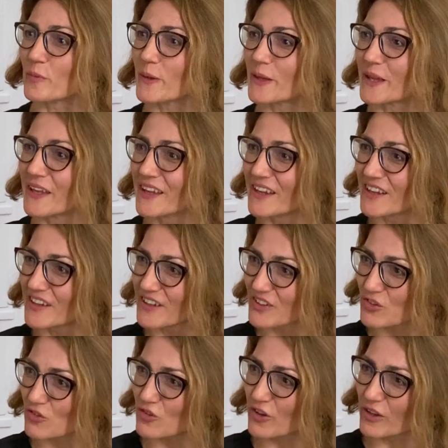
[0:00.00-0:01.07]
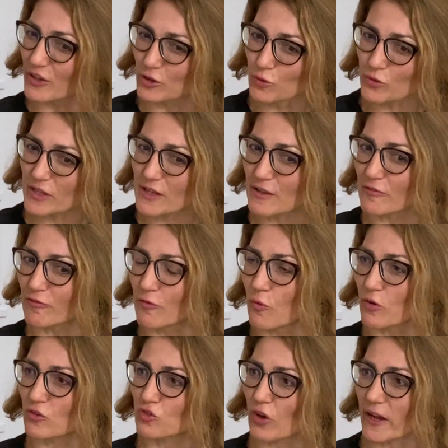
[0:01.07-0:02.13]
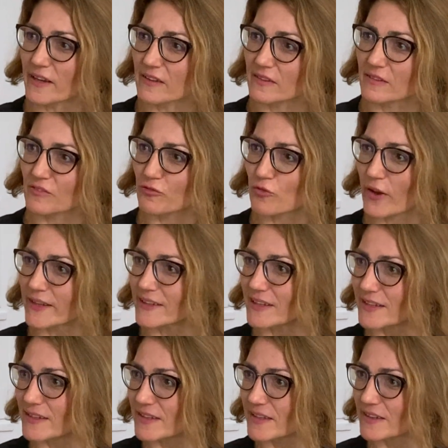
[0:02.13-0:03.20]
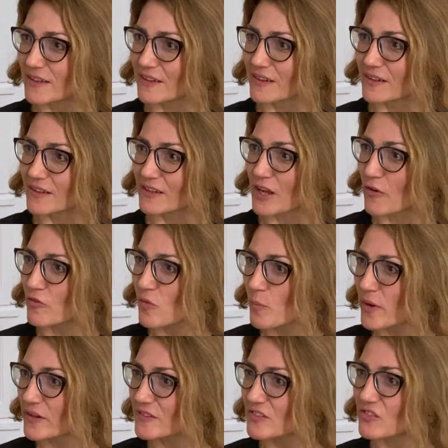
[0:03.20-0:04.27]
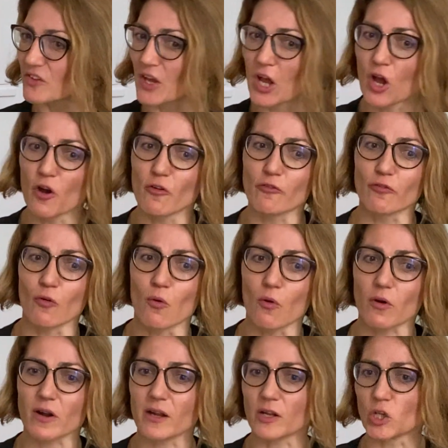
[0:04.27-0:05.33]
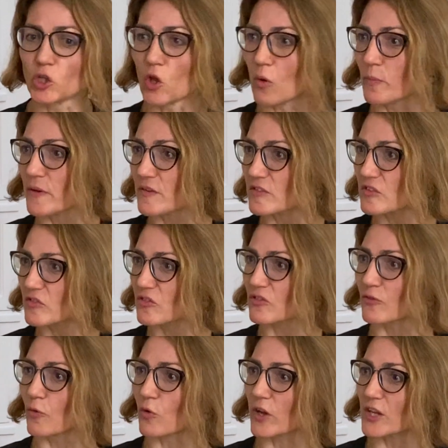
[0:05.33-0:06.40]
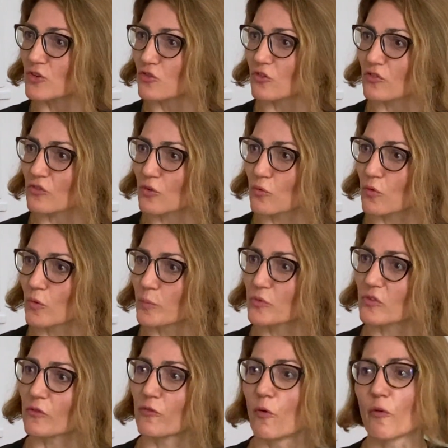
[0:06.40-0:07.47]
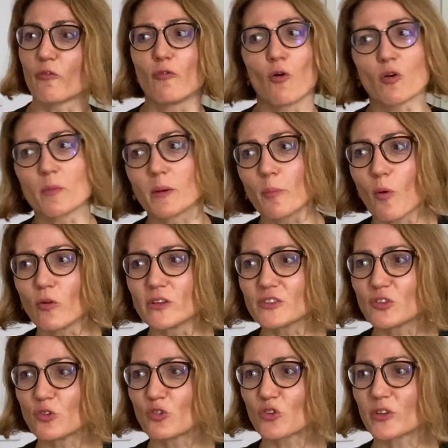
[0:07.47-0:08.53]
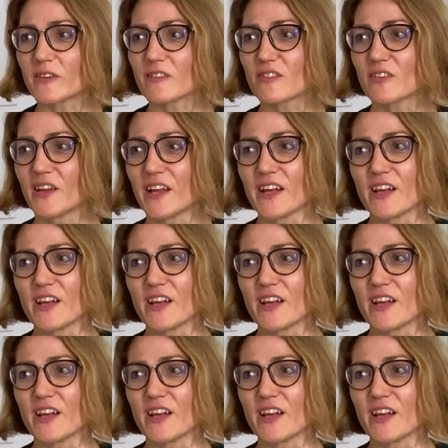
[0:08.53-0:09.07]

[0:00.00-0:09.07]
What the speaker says: be looking for China-friendly governments, for lobbyists, for interest groups, for former politicians,